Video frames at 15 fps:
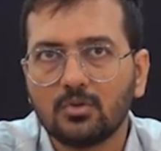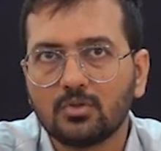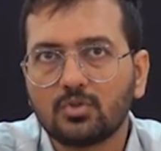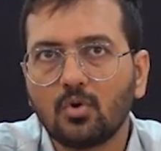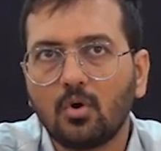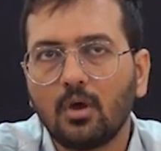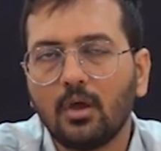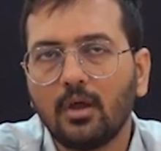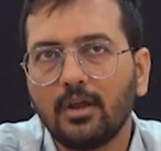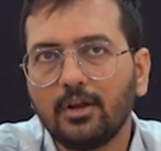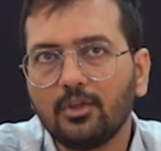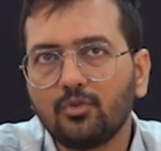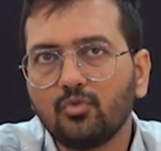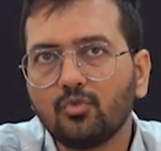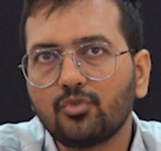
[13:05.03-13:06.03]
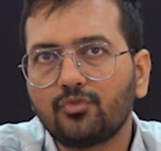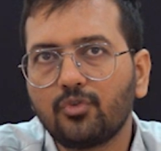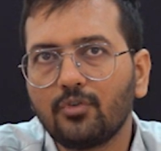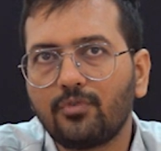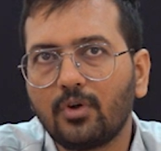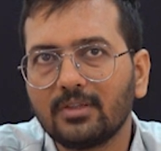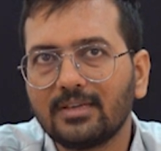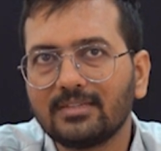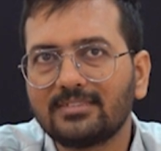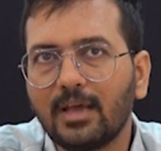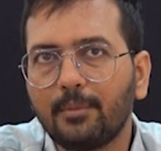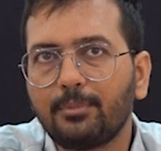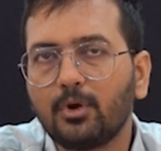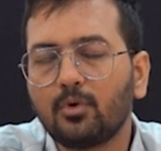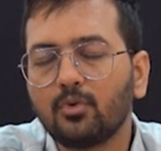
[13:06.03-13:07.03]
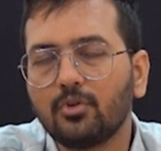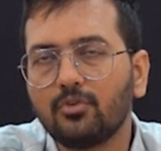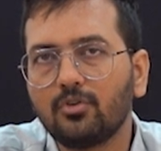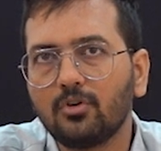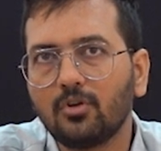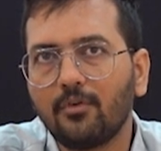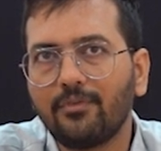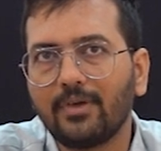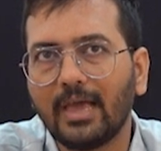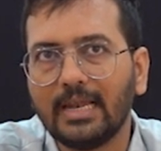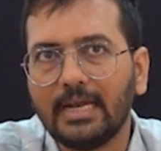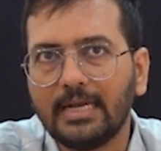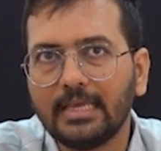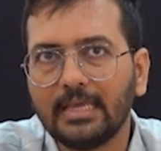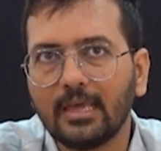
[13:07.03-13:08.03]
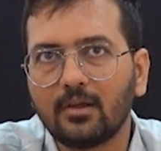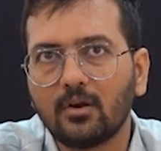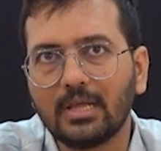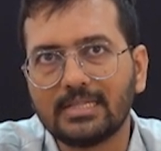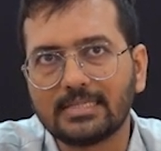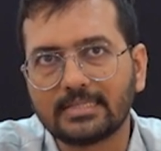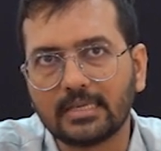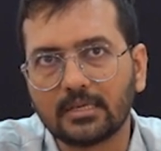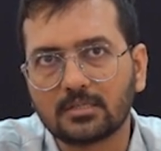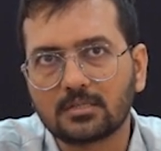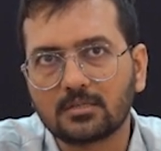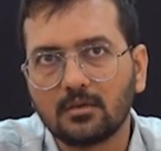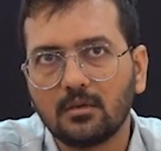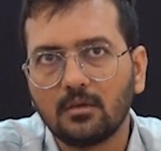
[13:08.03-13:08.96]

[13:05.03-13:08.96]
So it is useful for the separate origin of LAD or LCX.